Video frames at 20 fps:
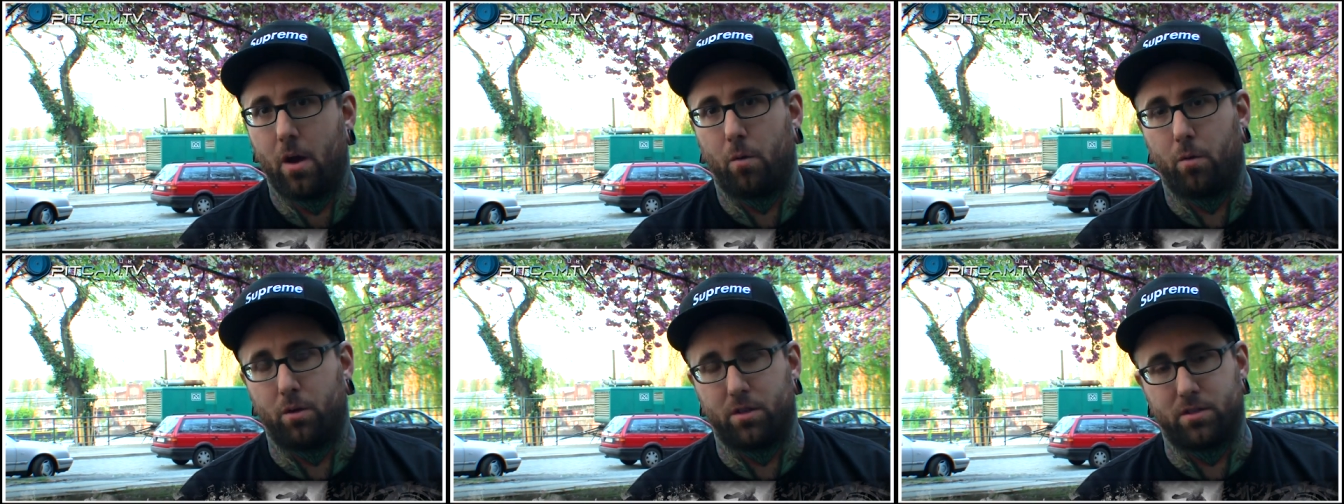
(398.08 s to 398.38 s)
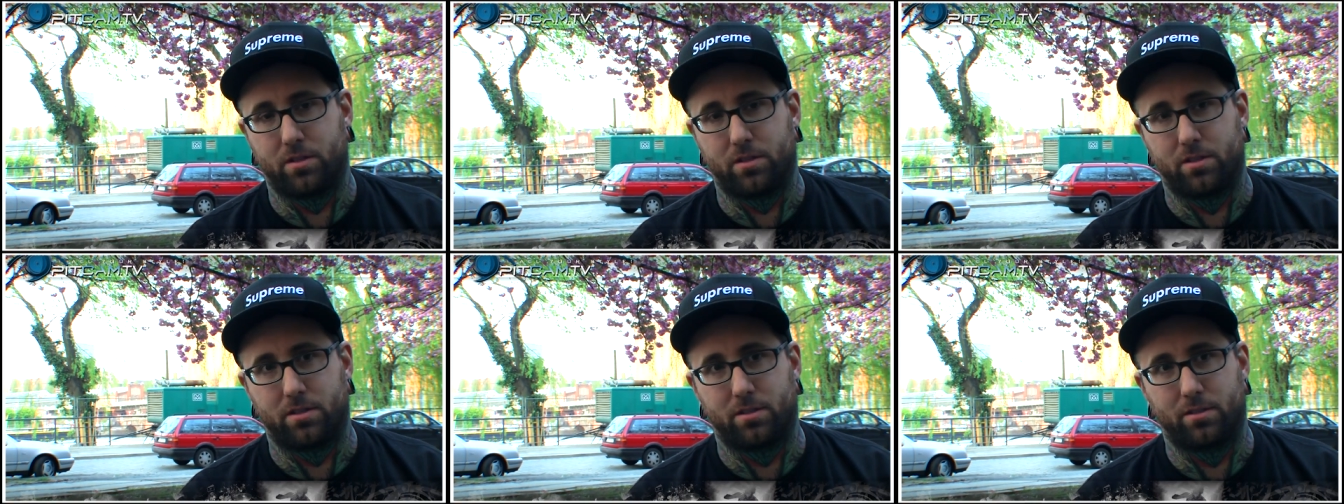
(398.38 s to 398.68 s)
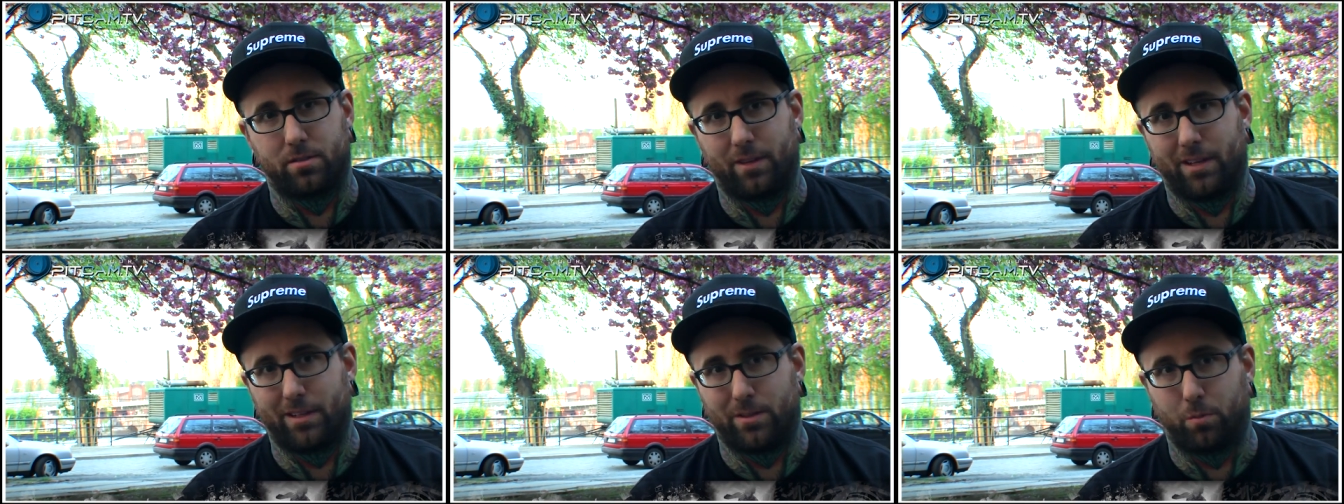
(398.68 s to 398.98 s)
which
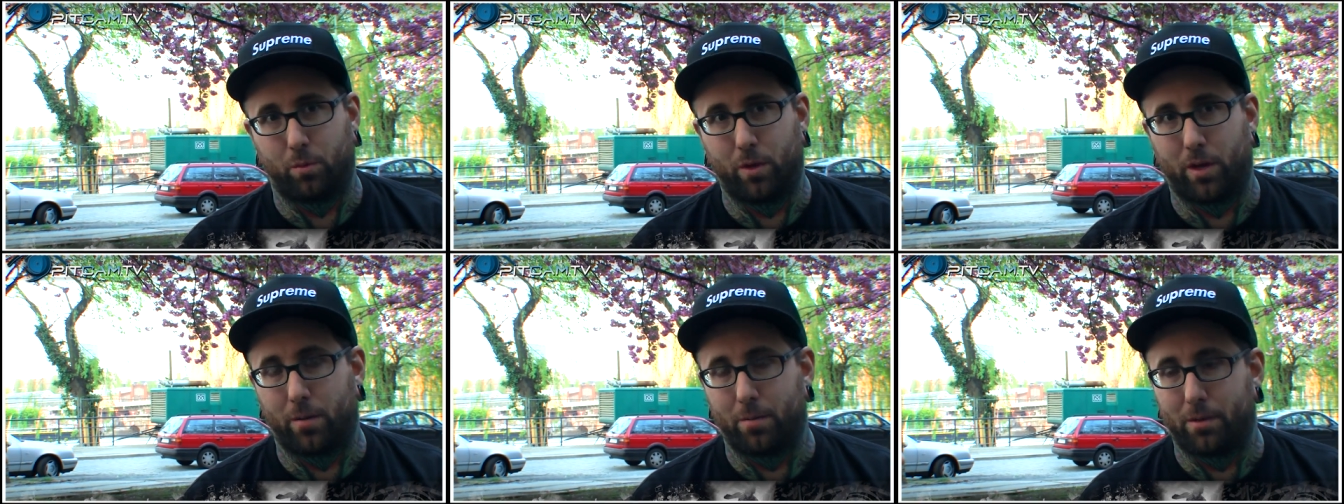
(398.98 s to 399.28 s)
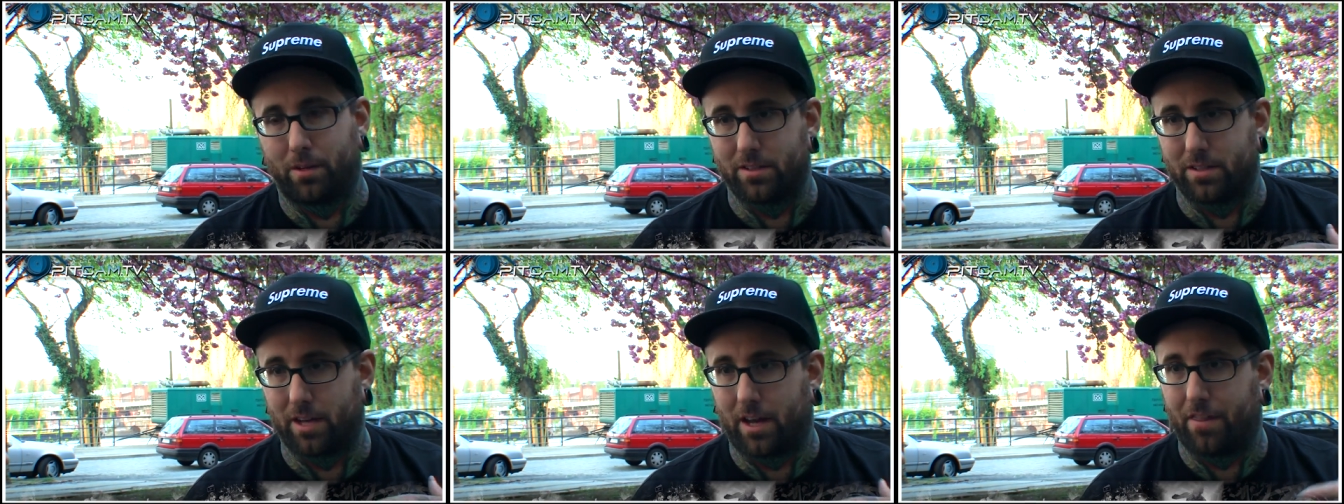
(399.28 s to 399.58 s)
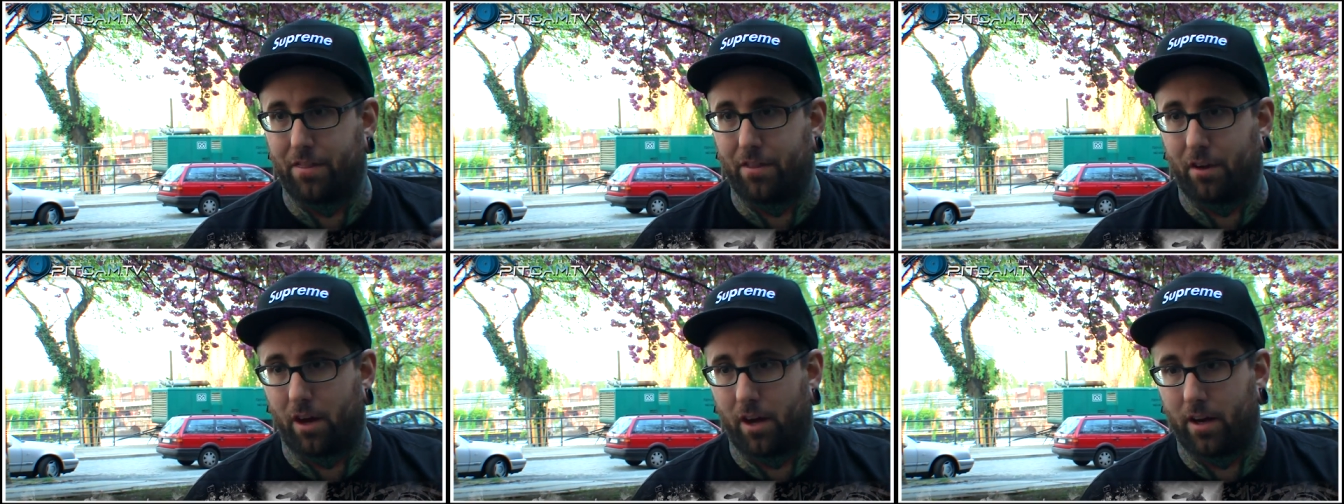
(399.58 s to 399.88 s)
is, it's weird because I
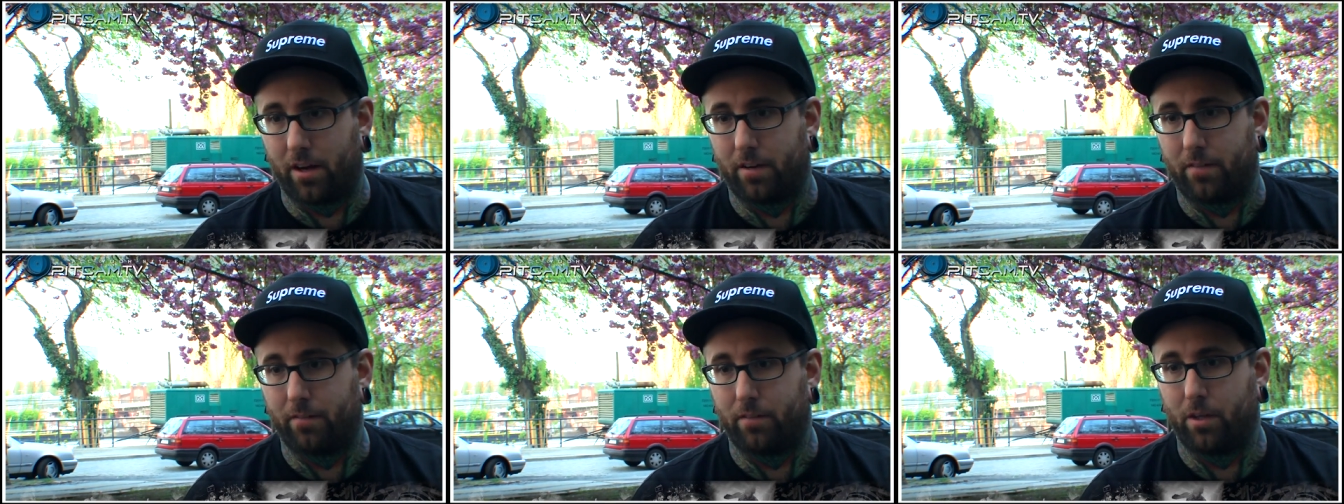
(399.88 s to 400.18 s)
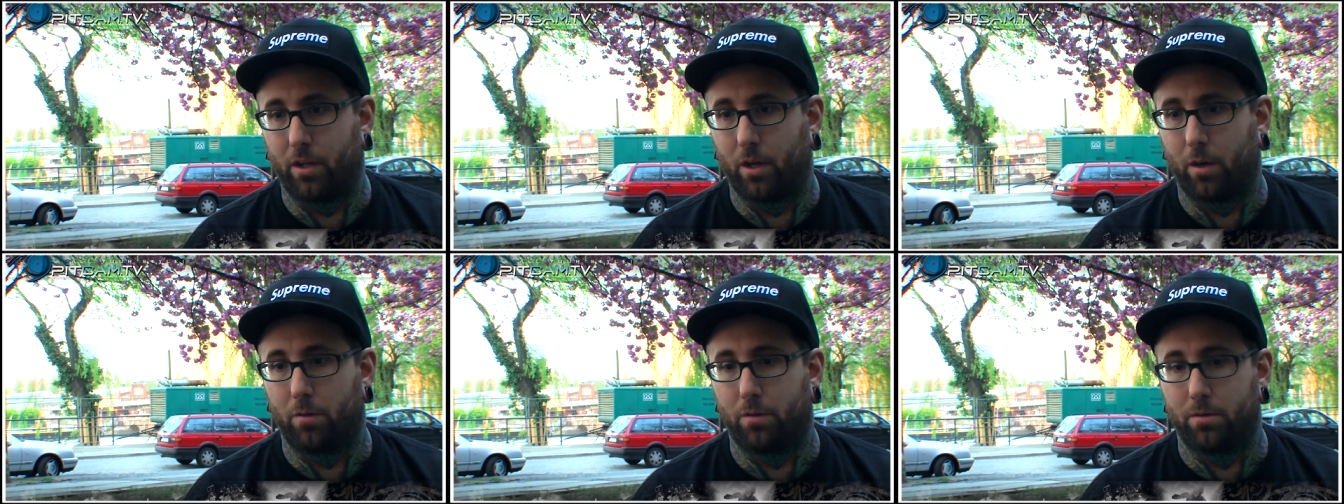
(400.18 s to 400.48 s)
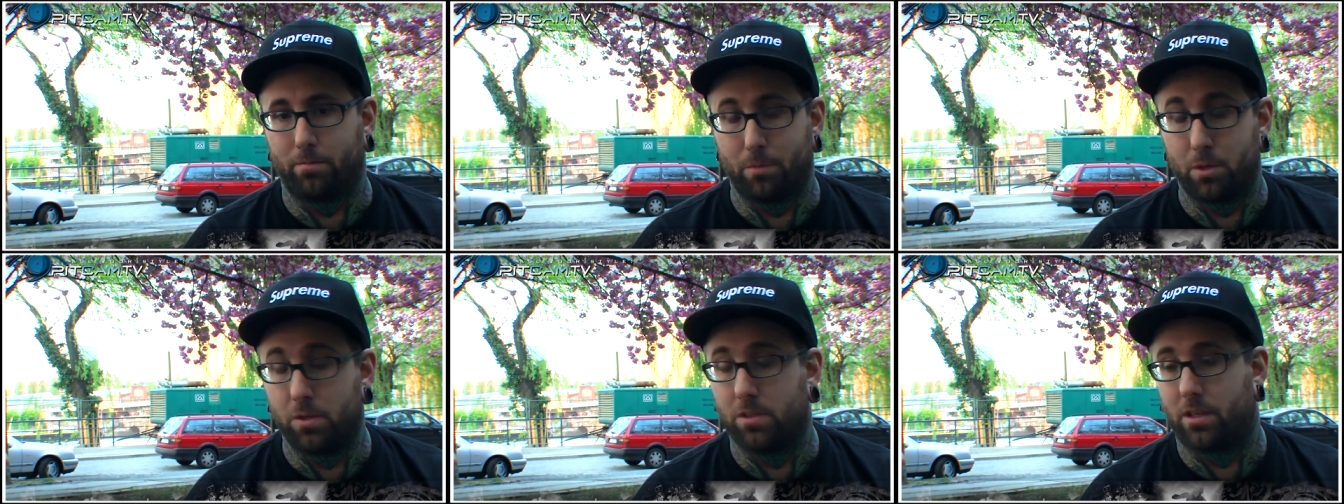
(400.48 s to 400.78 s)
thought, you know,
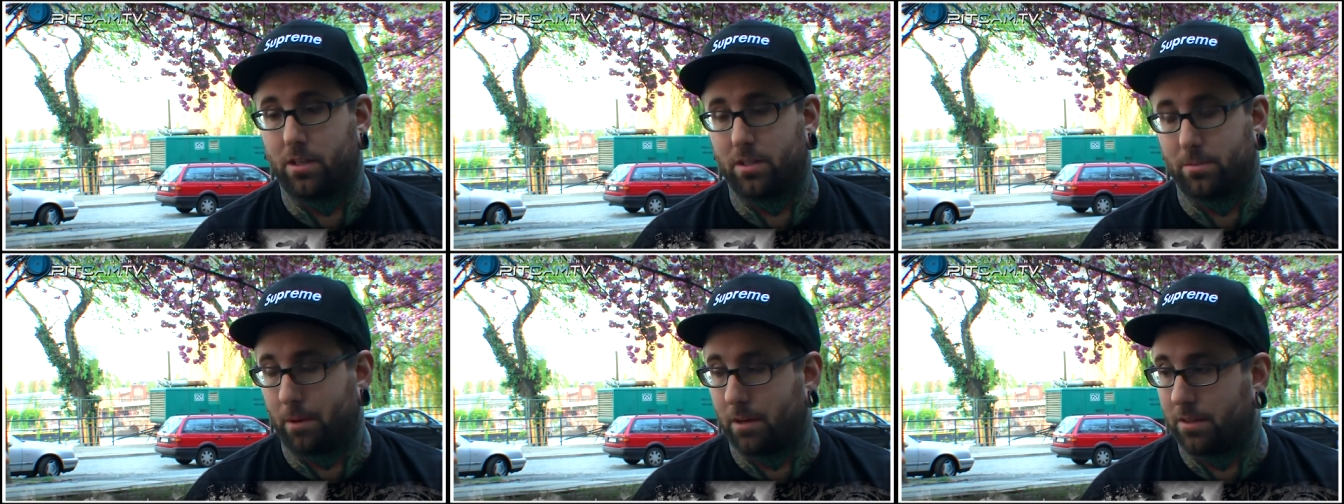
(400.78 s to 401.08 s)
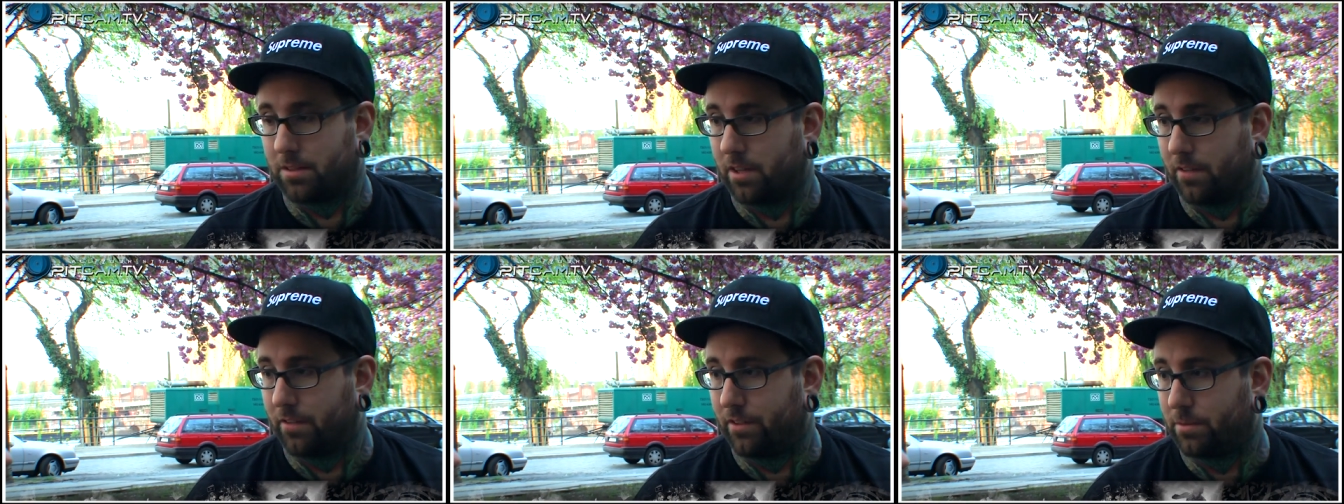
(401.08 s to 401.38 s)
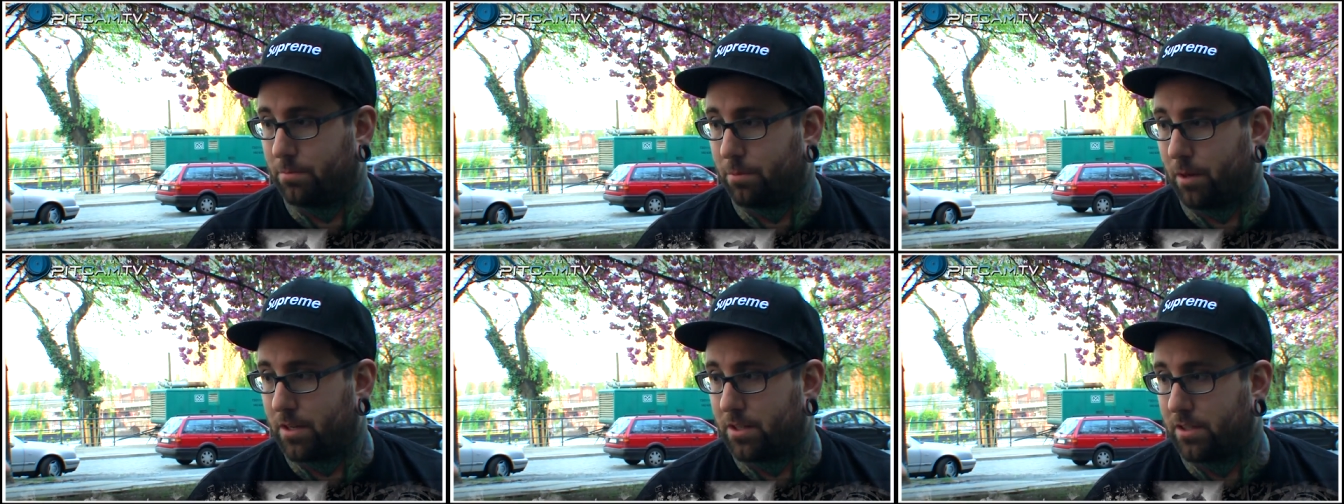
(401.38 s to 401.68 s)
that music is about
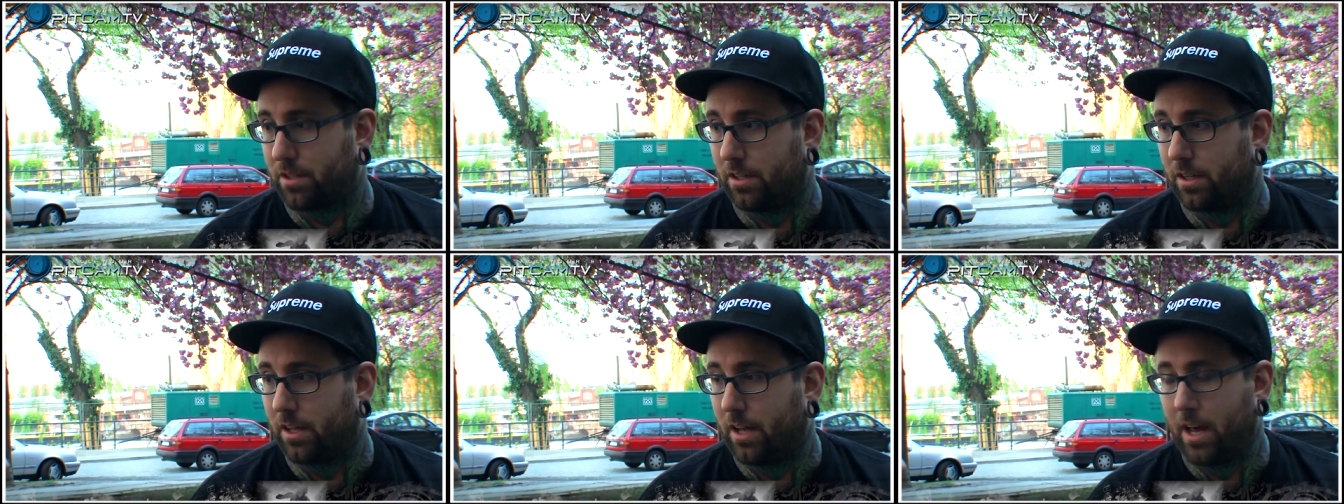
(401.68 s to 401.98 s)
self-expression.